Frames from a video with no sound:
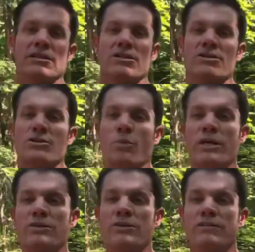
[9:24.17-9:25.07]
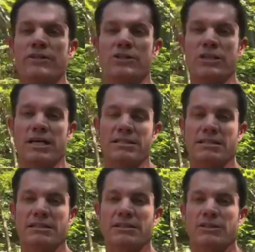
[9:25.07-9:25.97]
So when you're
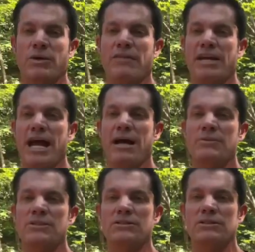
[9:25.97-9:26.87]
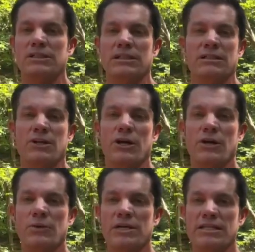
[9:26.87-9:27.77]
visualizing, you have the absolutely
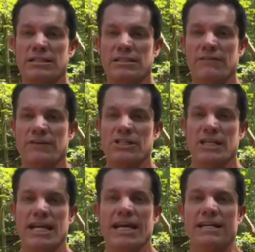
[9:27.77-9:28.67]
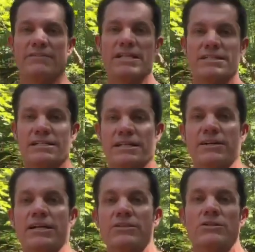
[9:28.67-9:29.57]
no reason to envision negative
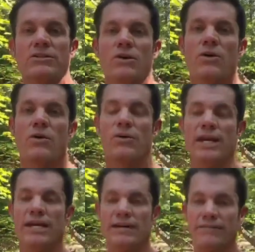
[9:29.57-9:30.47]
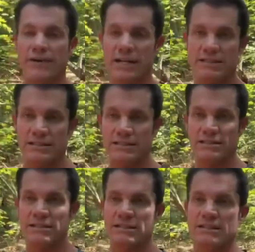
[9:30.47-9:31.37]
scenarios or negative fantasies.
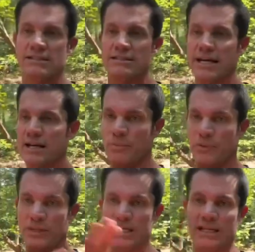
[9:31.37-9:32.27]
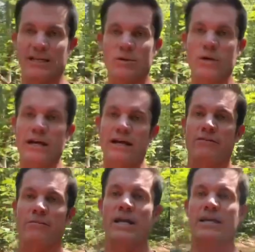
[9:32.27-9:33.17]
Stay completely away
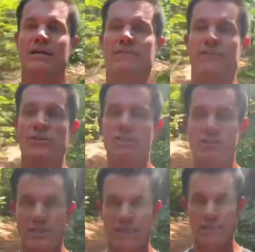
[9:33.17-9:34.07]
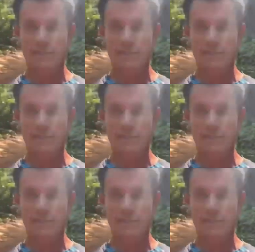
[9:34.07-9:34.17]
from making up future scenes